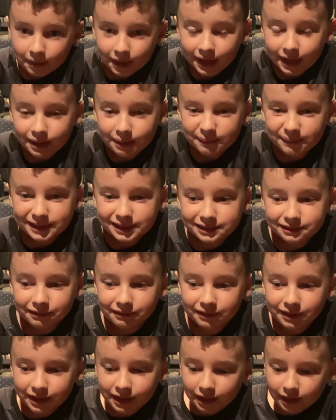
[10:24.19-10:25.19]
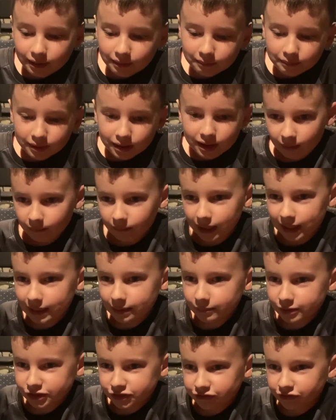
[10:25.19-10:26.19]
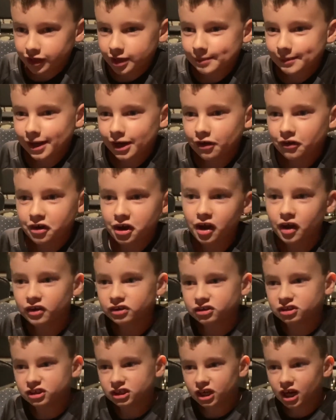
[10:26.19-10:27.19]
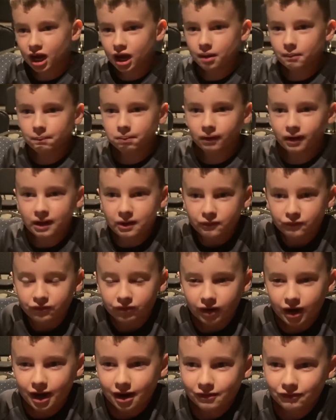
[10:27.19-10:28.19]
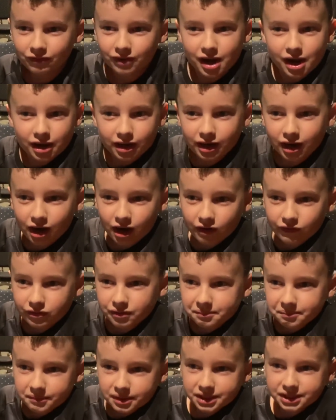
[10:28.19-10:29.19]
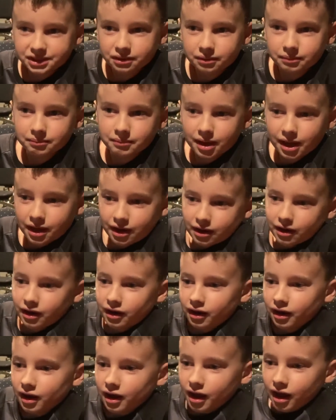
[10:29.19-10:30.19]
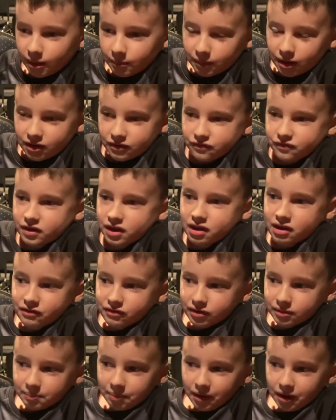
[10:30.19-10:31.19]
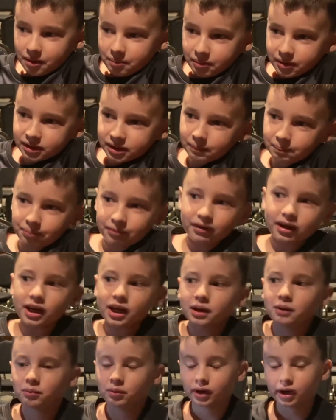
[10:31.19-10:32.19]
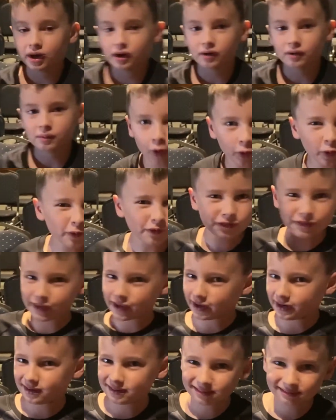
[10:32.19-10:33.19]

My name is William. My name is William Henry Elder. I play Vlad Vladikoff and Mister Mayor. And my favorite part about the play, well, whole thing.